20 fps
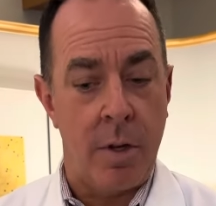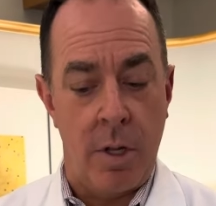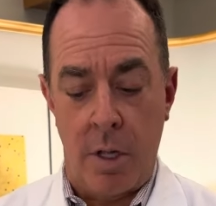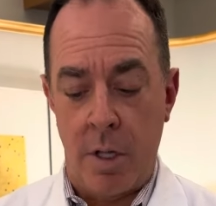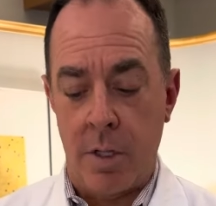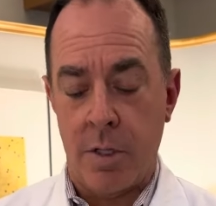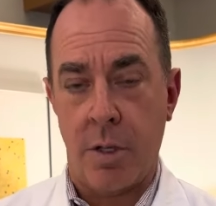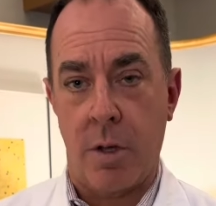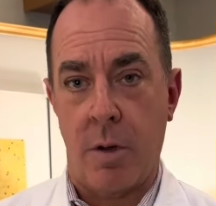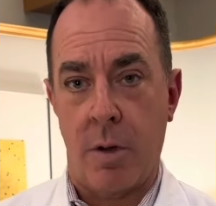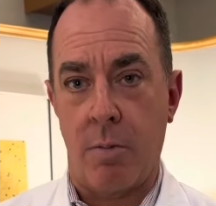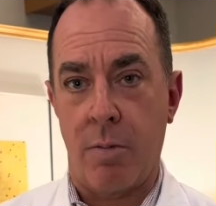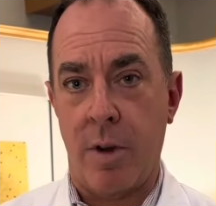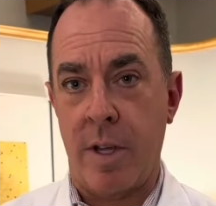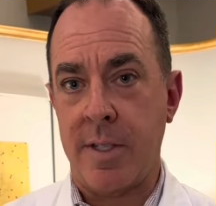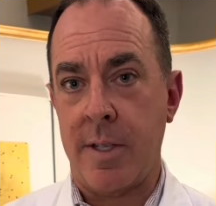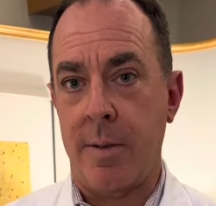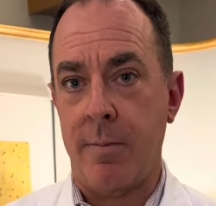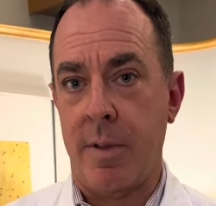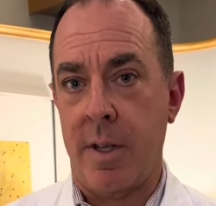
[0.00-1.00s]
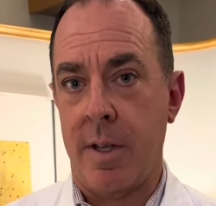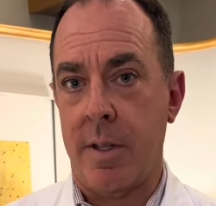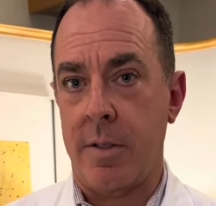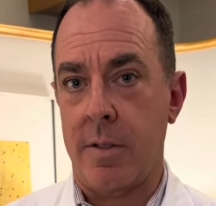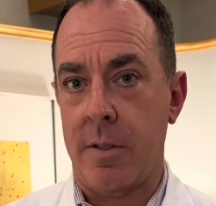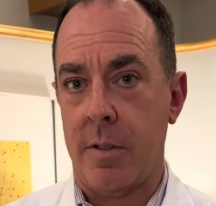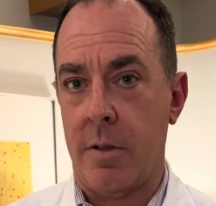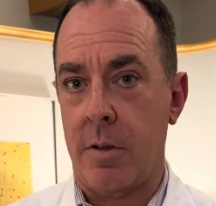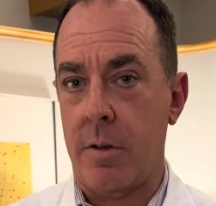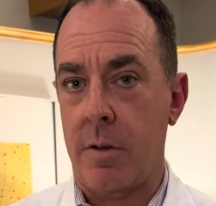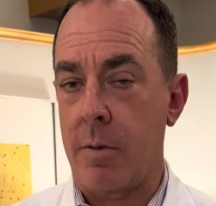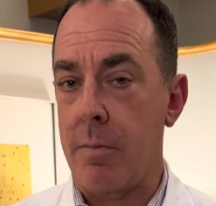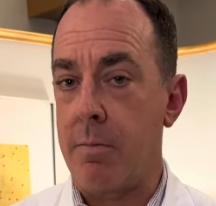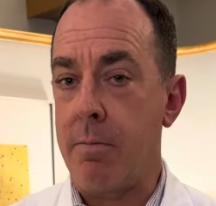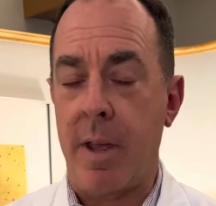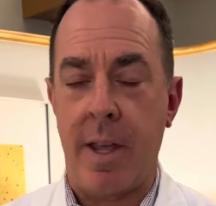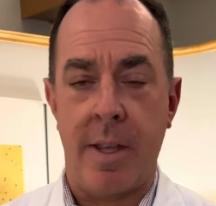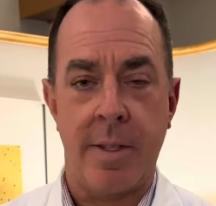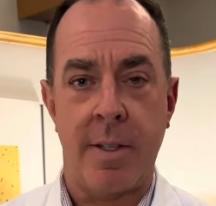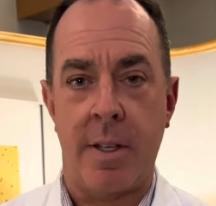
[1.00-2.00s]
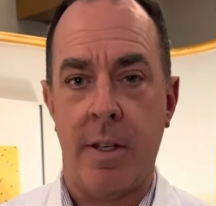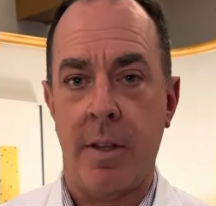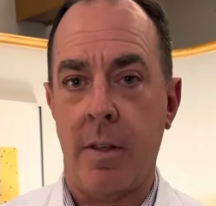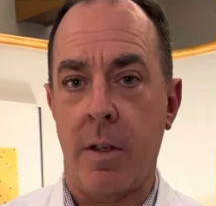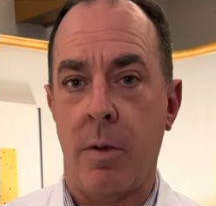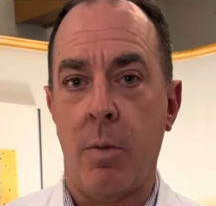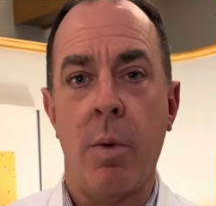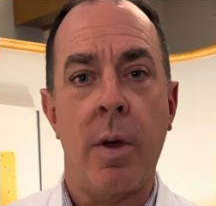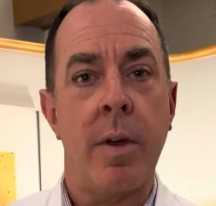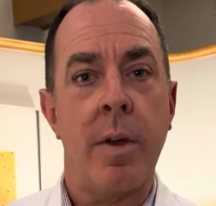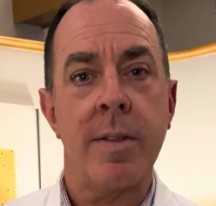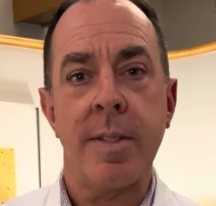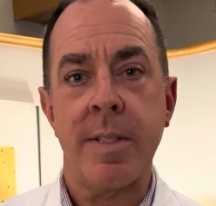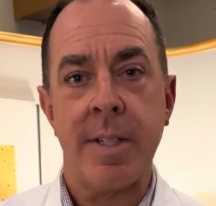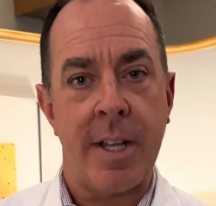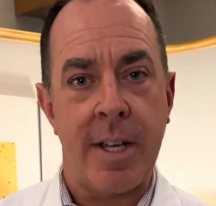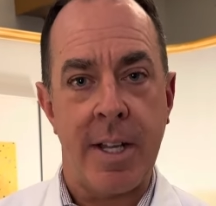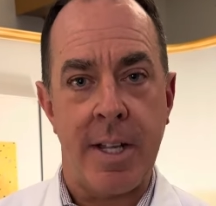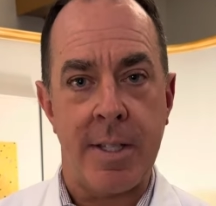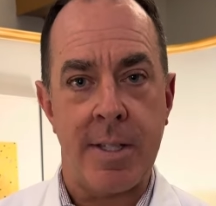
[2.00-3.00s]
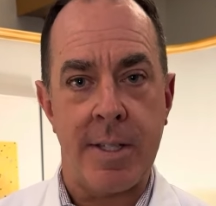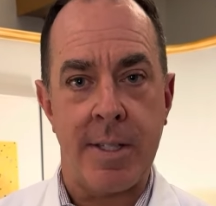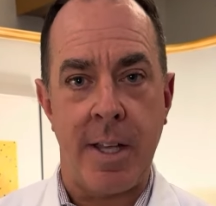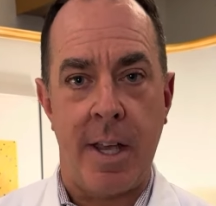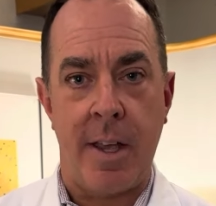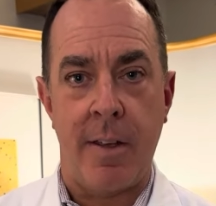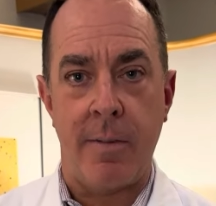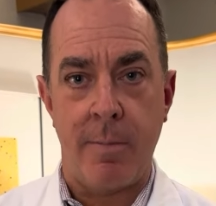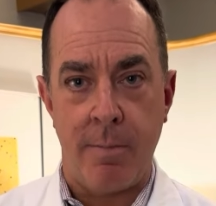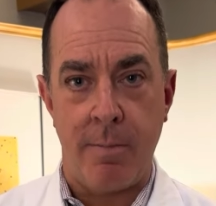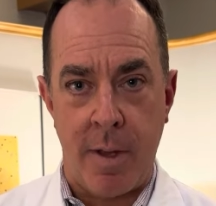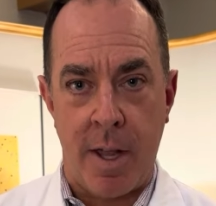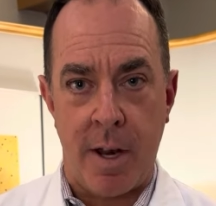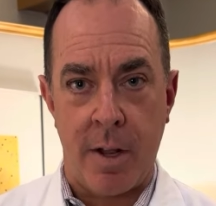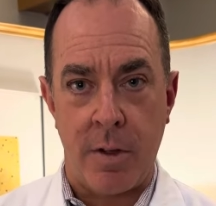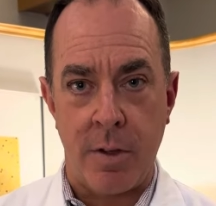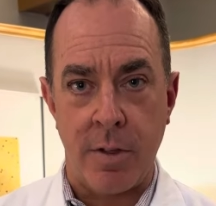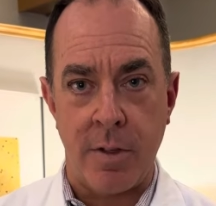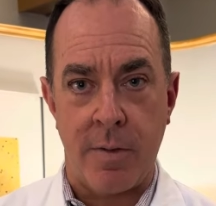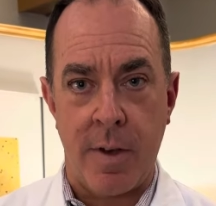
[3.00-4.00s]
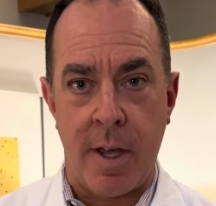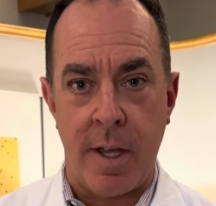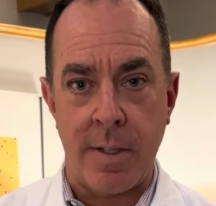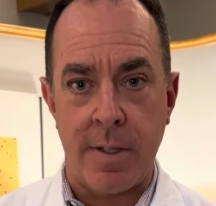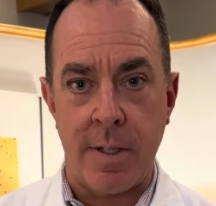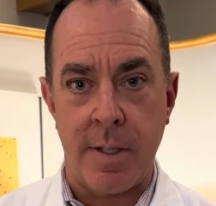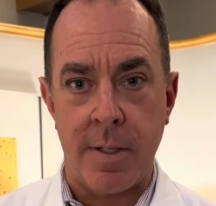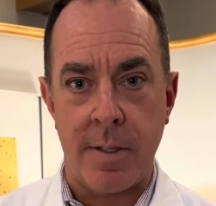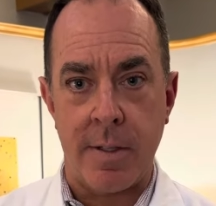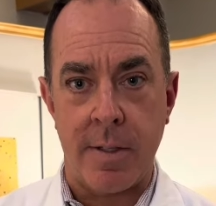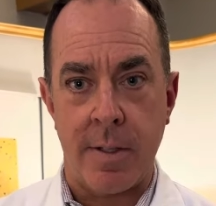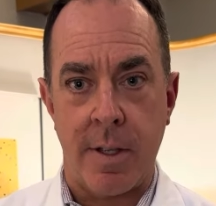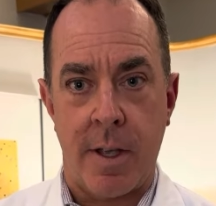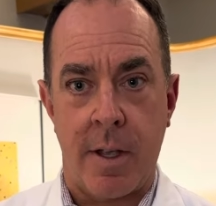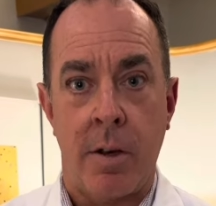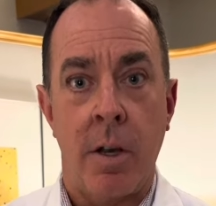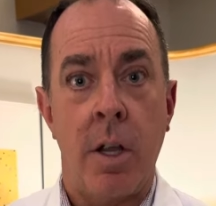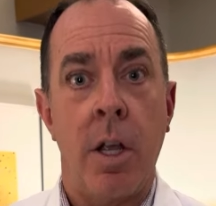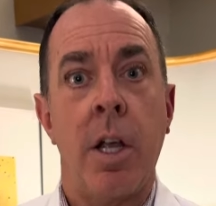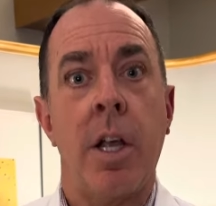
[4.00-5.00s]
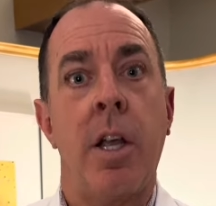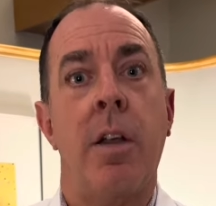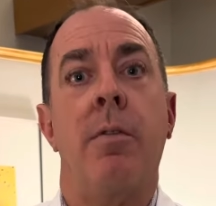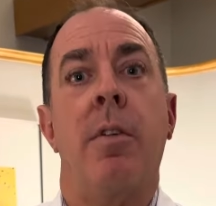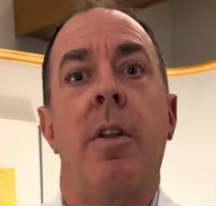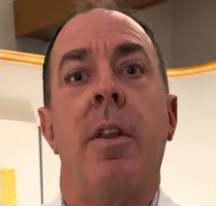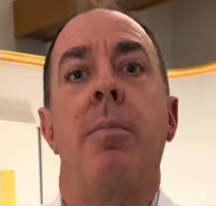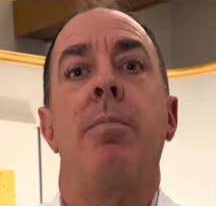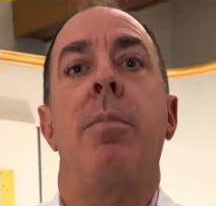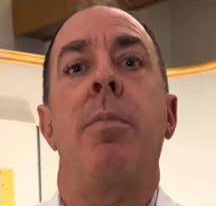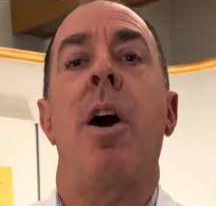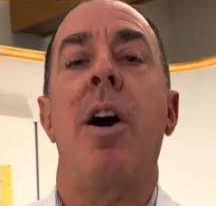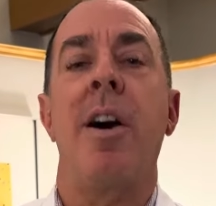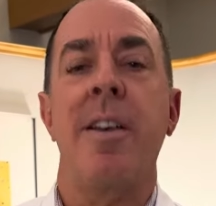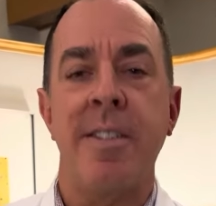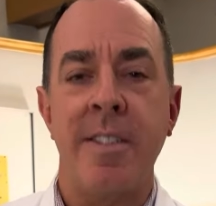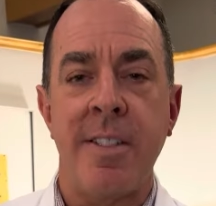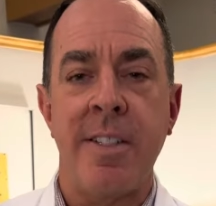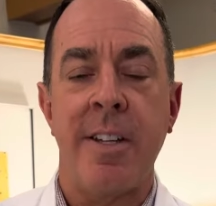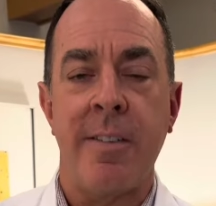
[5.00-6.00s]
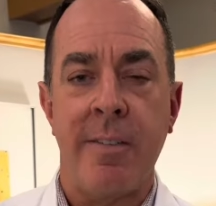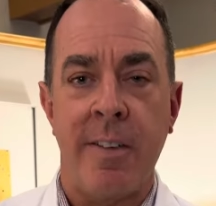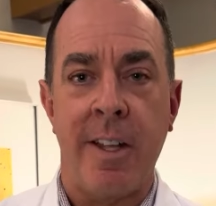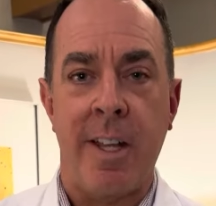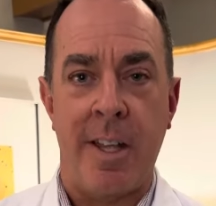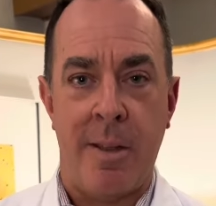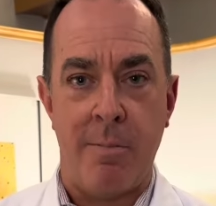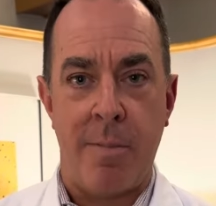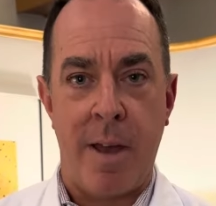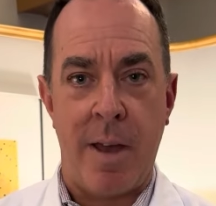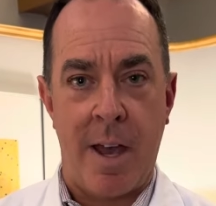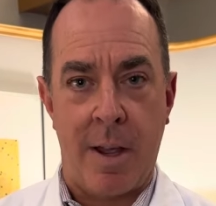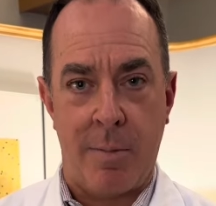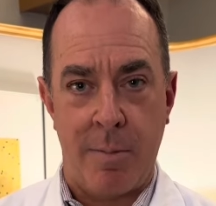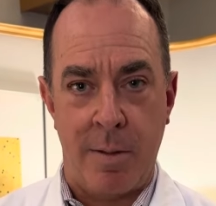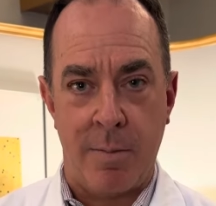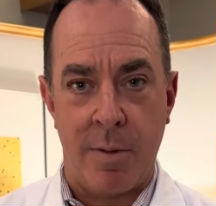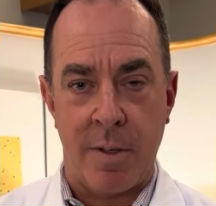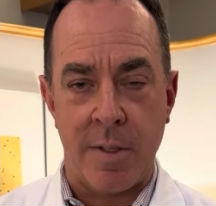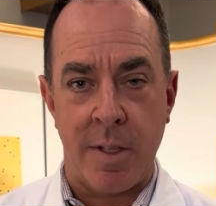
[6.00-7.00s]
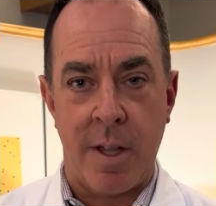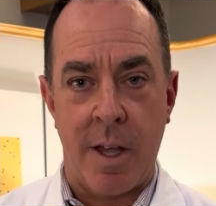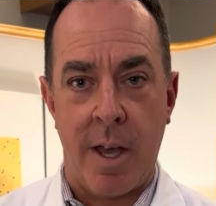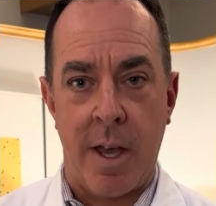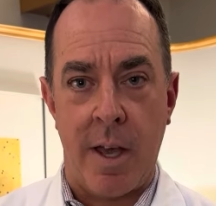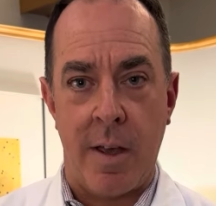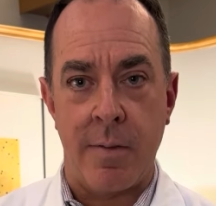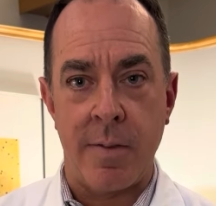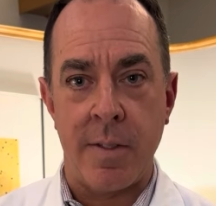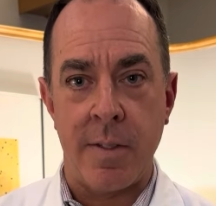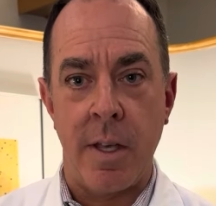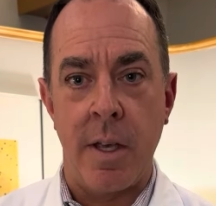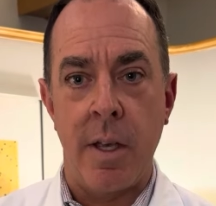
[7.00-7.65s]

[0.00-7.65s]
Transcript: So breast implants are amazing. They're well-studied, safe medical devices that can really positively impact people's lives.